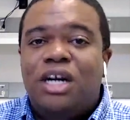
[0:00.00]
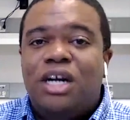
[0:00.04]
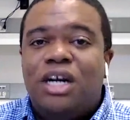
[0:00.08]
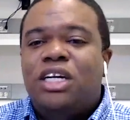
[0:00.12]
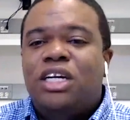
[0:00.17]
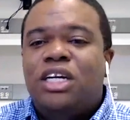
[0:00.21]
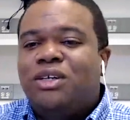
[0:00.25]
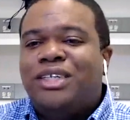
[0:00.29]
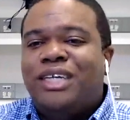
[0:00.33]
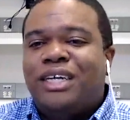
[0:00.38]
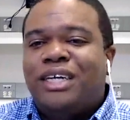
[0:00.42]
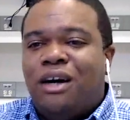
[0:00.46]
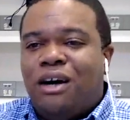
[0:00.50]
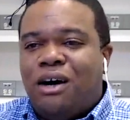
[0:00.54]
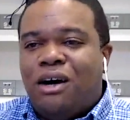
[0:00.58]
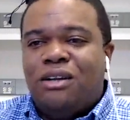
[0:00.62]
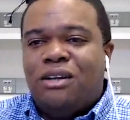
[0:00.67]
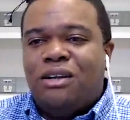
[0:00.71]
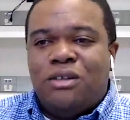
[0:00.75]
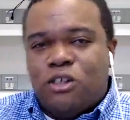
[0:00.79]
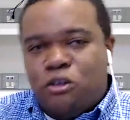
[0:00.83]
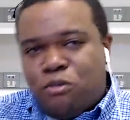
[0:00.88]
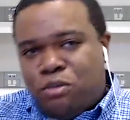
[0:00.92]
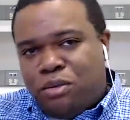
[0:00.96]
You could take all
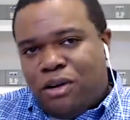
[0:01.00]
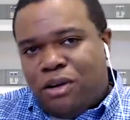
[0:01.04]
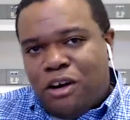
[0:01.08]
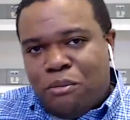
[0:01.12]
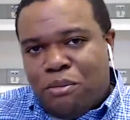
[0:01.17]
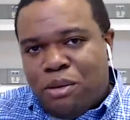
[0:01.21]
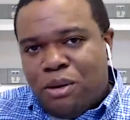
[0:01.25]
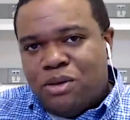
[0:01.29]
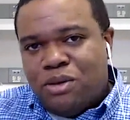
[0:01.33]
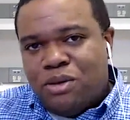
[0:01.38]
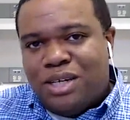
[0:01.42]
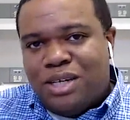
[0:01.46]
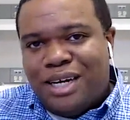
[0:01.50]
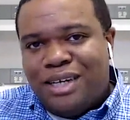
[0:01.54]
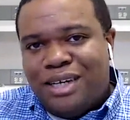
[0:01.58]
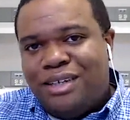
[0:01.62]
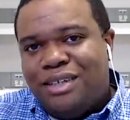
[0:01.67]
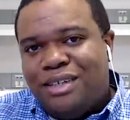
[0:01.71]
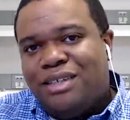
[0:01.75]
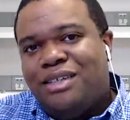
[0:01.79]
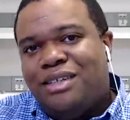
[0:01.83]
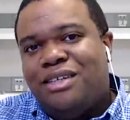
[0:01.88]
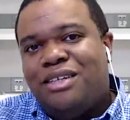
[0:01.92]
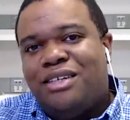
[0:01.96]
of those blog post
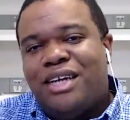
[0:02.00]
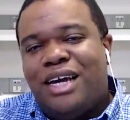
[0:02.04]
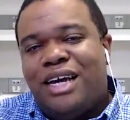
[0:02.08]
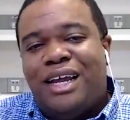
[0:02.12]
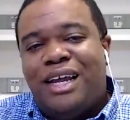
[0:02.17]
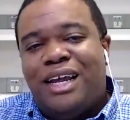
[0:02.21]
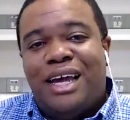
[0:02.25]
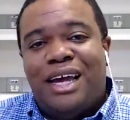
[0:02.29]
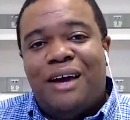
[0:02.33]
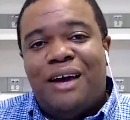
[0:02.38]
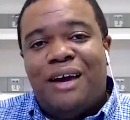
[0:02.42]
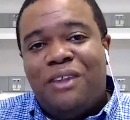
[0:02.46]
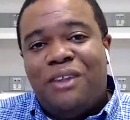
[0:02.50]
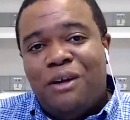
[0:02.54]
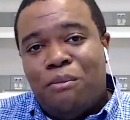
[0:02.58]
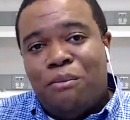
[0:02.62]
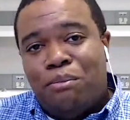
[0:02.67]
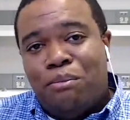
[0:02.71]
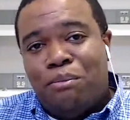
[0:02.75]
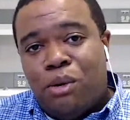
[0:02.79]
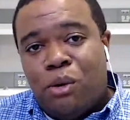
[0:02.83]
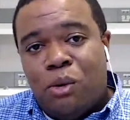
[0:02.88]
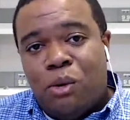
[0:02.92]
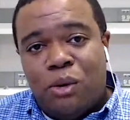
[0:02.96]
ideas and have them
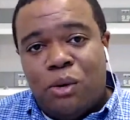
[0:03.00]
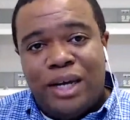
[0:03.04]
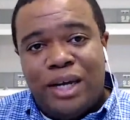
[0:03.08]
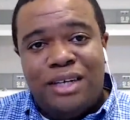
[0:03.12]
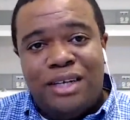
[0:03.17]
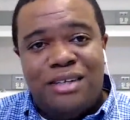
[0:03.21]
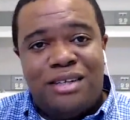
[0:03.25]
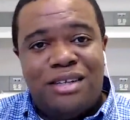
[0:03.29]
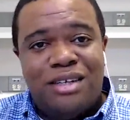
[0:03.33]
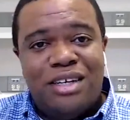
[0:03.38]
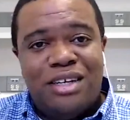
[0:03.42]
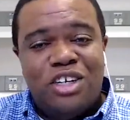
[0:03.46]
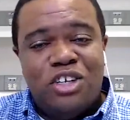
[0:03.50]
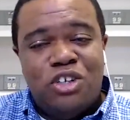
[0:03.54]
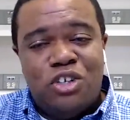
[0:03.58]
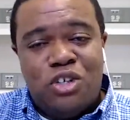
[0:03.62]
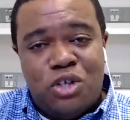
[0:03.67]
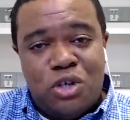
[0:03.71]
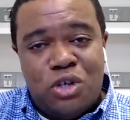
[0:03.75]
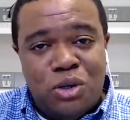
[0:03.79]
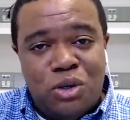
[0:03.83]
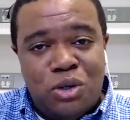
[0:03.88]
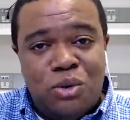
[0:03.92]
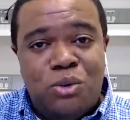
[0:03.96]
point
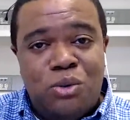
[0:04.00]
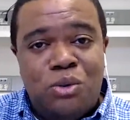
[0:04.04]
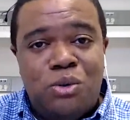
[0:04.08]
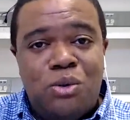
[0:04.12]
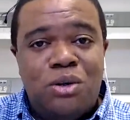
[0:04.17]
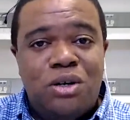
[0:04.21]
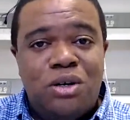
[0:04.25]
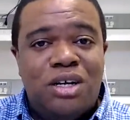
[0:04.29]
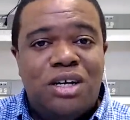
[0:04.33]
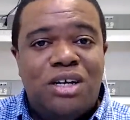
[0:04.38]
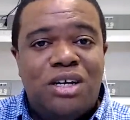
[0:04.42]
to